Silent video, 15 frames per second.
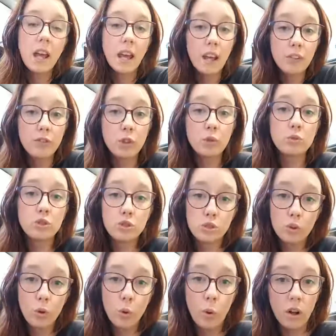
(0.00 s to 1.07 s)
If you
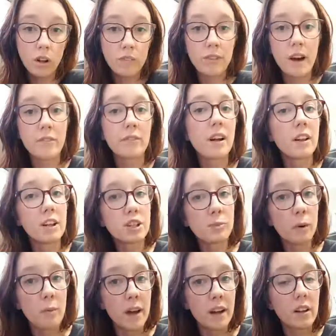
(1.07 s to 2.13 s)
do qualify for
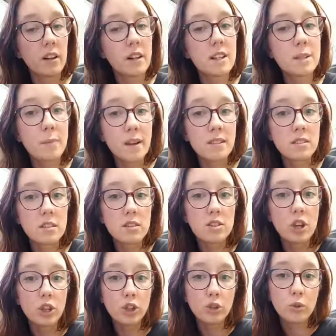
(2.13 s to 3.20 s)
eligible medical
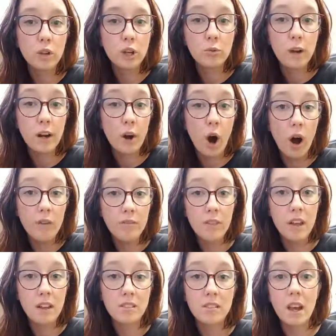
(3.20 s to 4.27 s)
expenses, you can write off
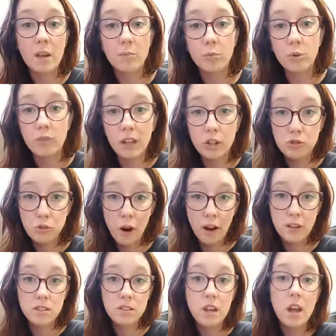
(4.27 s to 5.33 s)
things like moving
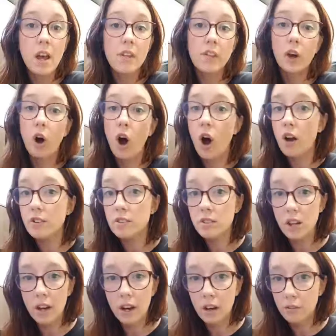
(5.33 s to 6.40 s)
trucks, the cost
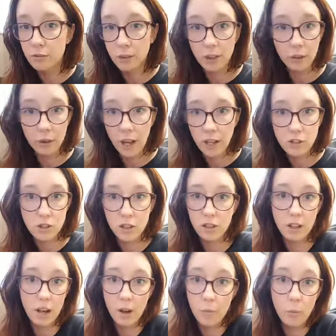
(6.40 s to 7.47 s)
of relocation,
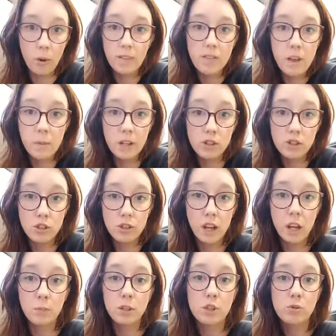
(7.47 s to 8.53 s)
whatever that means to you. That
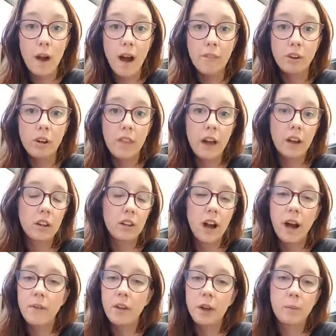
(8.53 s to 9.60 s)
could be travel, that
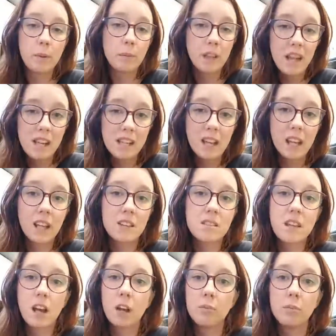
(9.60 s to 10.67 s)
could be plane tickets,
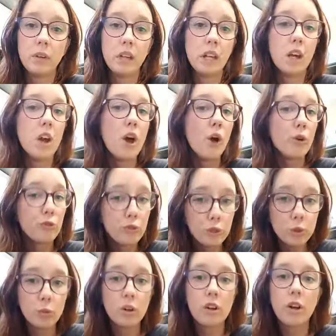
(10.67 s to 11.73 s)
that could be
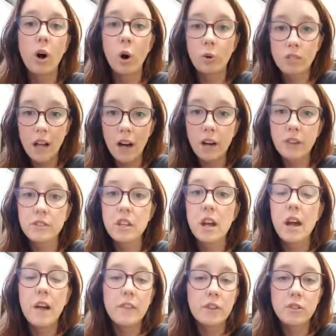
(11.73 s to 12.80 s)
fuel, hotels.
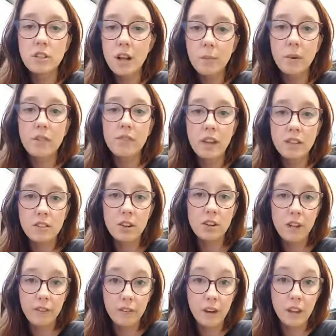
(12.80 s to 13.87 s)
There's a number of things that are
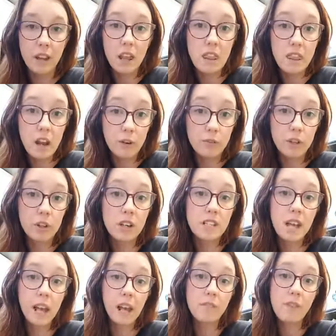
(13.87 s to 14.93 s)
definitely there for you to
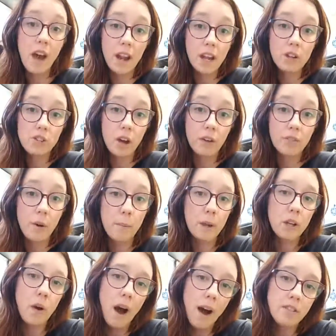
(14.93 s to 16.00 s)
take advantage of, but
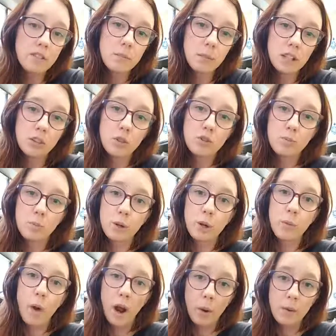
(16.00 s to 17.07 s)
you have to meet those
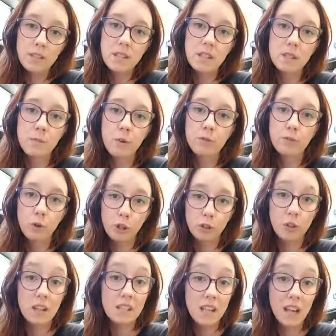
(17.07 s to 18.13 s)
prerequisites before you
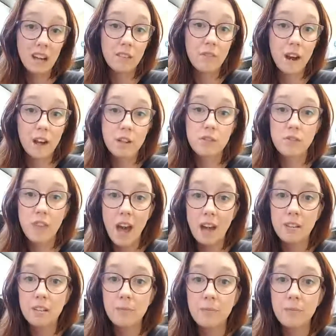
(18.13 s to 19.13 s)
can take advantage of that.